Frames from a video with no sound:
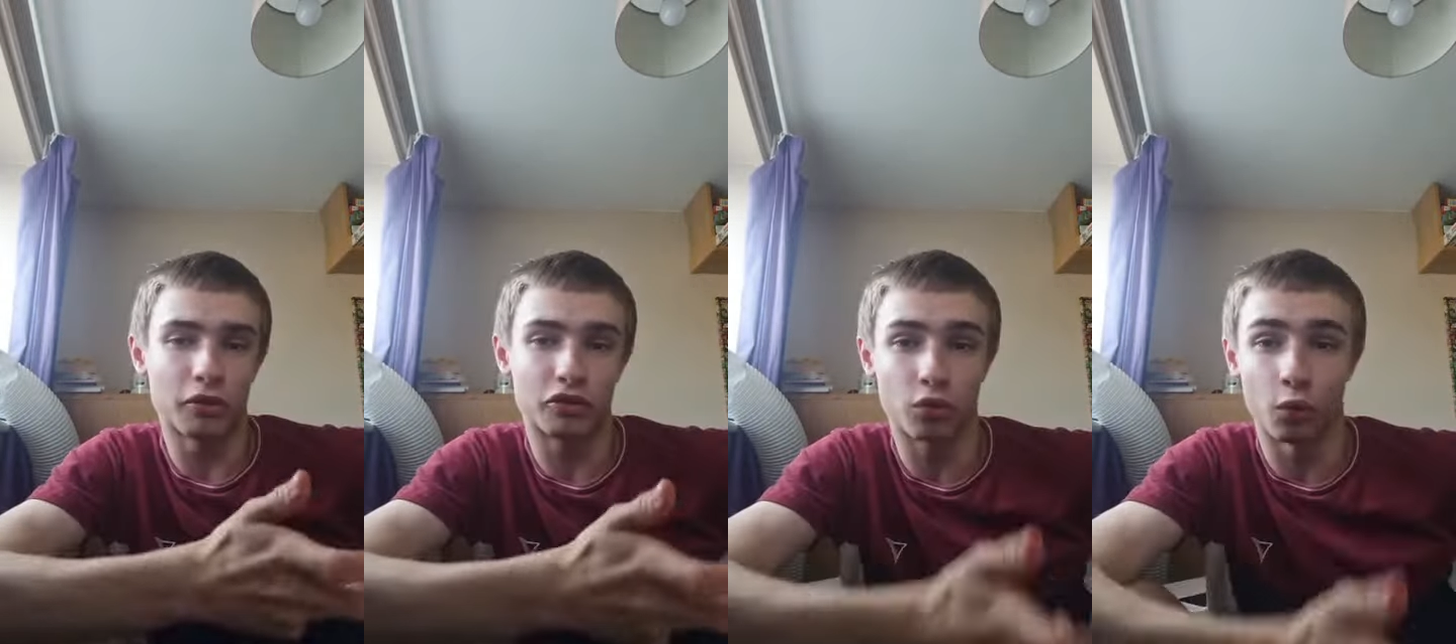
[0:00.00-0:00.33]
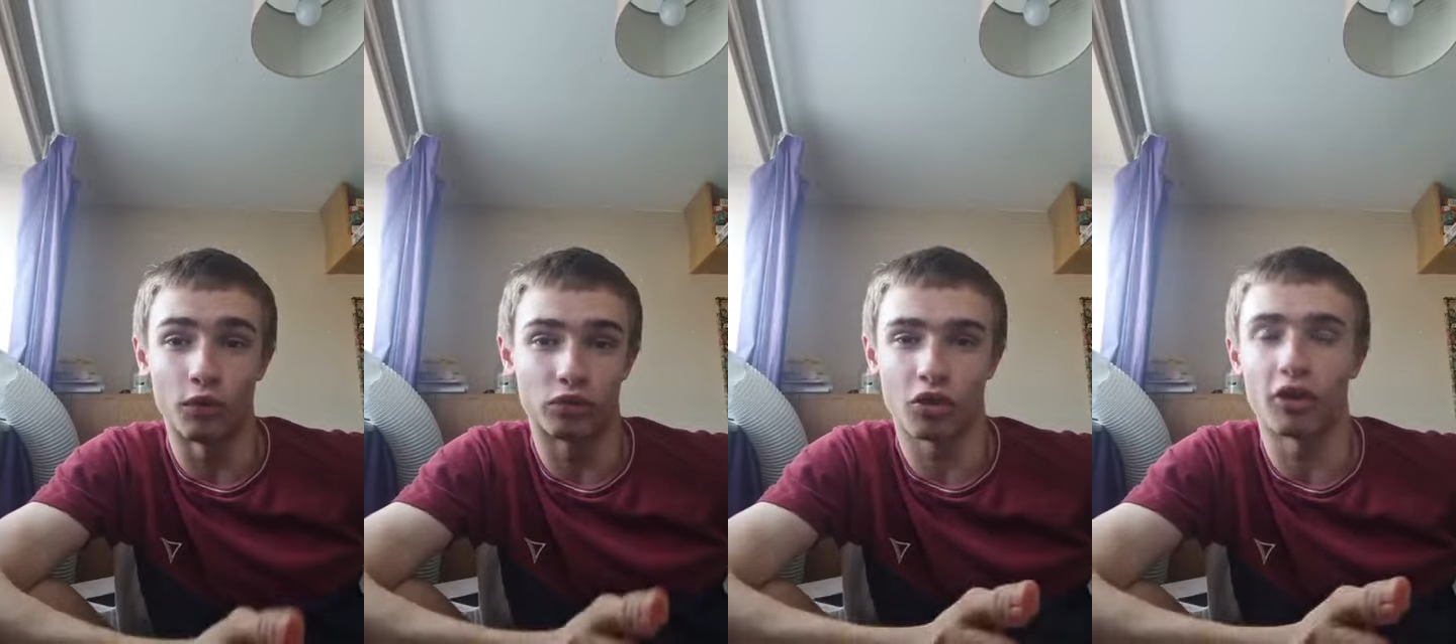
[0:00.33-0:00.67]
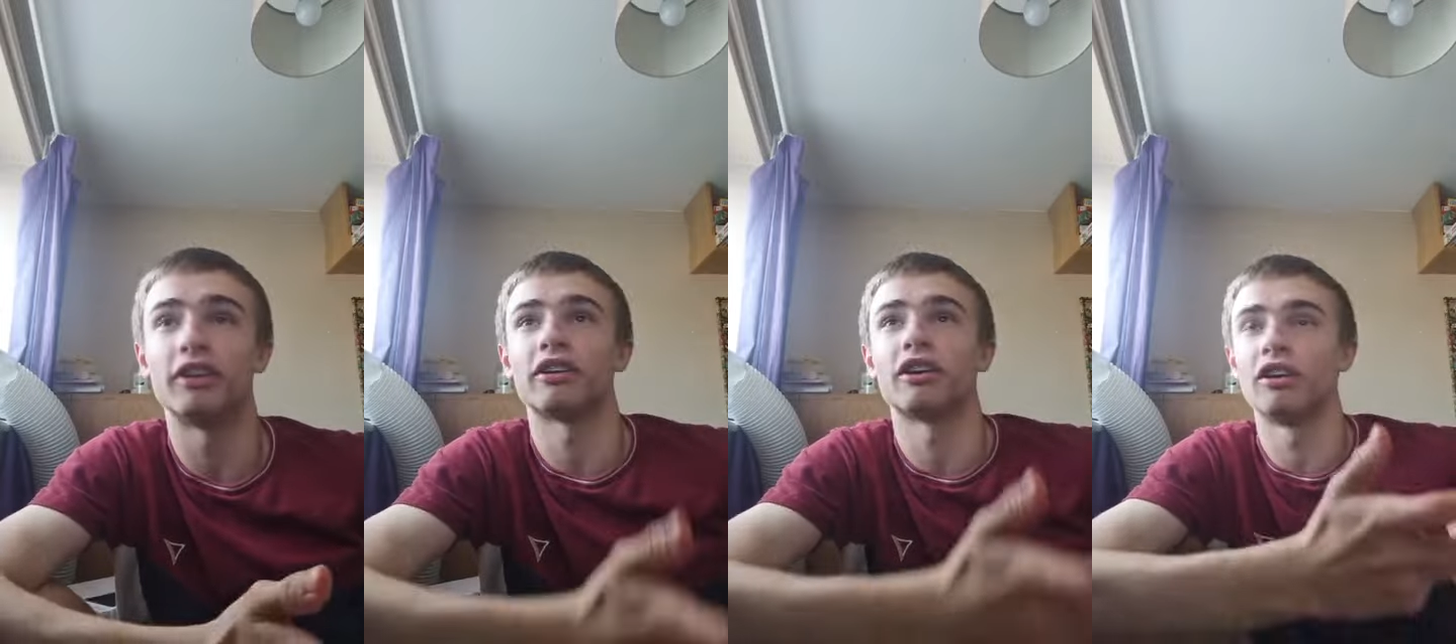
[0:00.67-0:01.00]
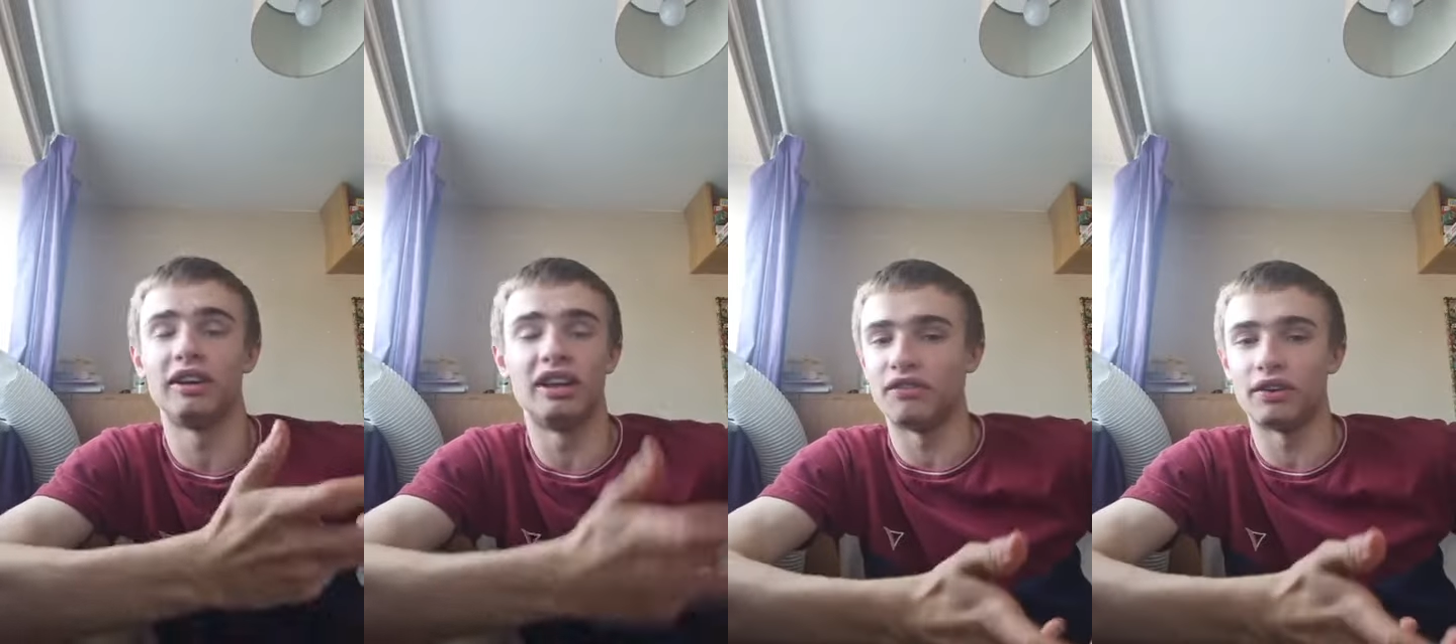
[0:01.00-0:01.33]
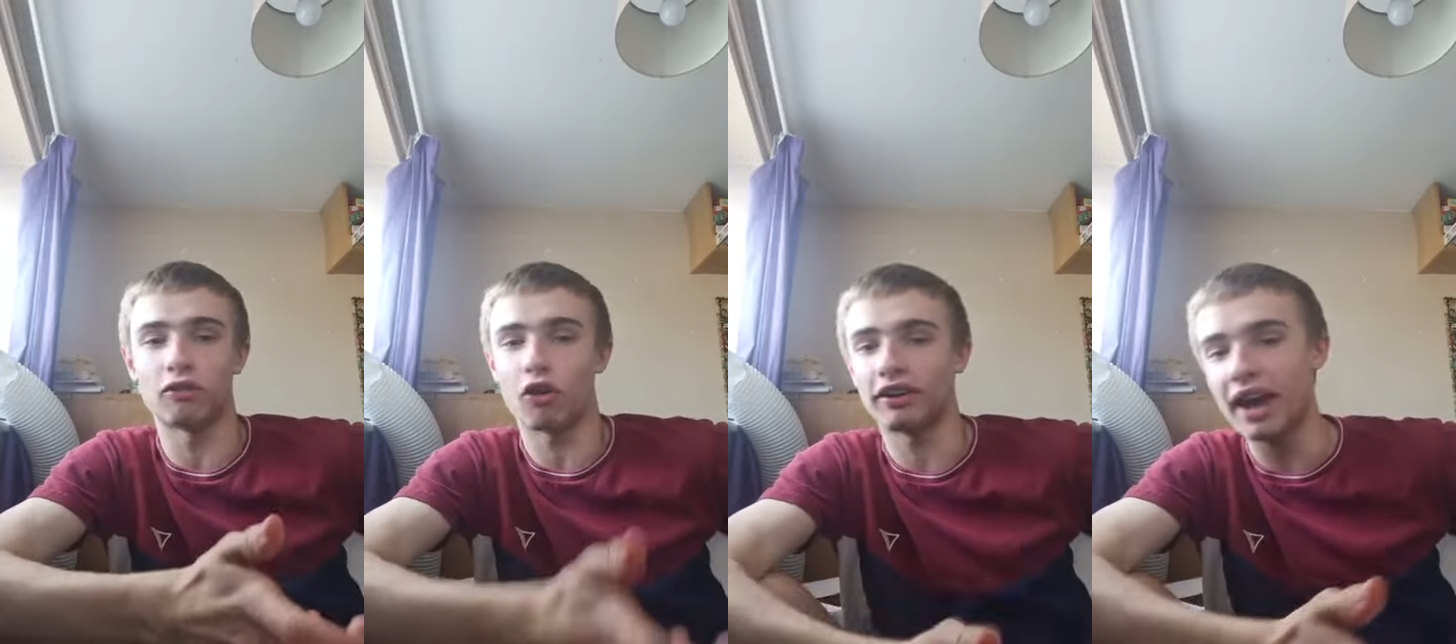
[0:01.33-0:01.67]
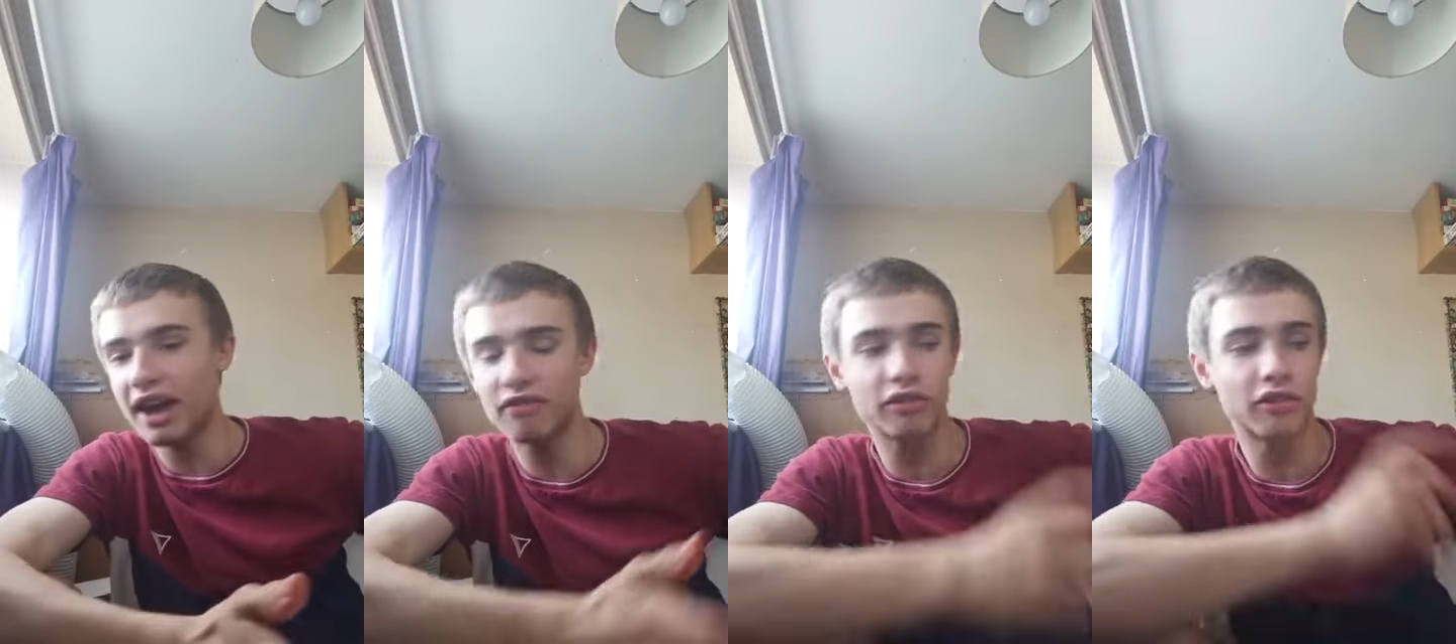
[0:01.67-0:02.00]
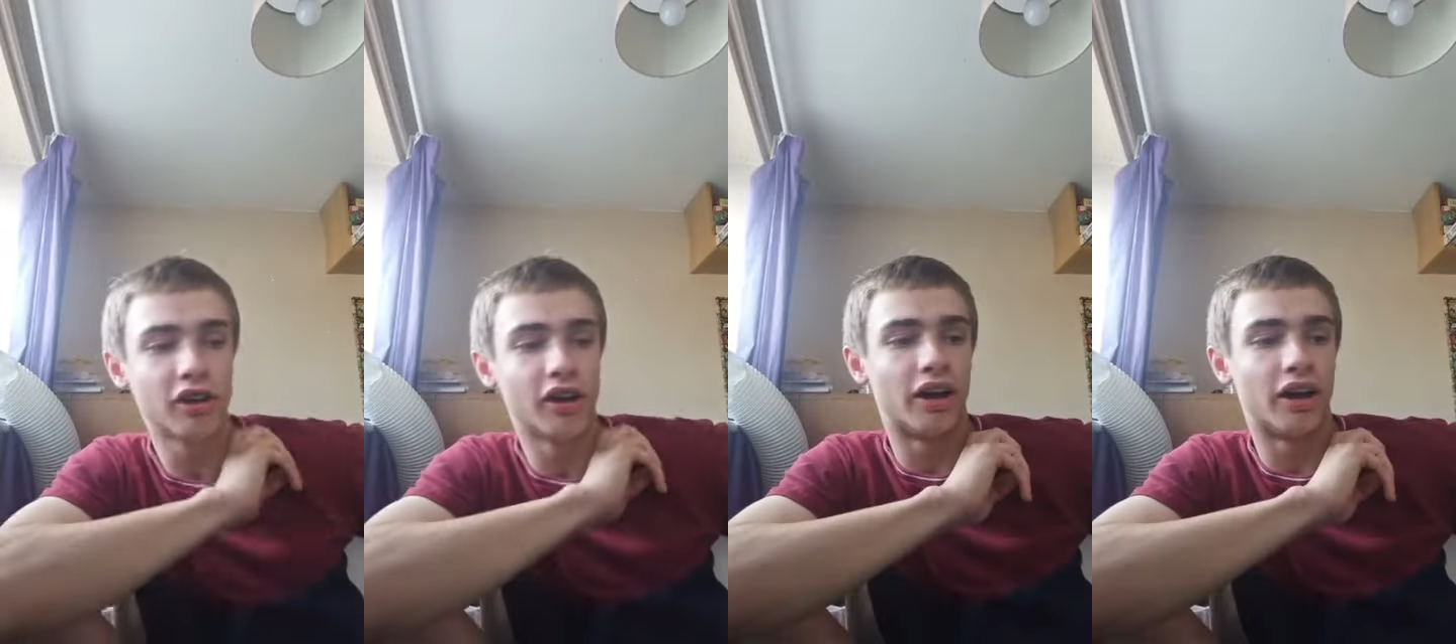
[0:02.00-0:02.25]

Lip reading: most shortest living ride ever.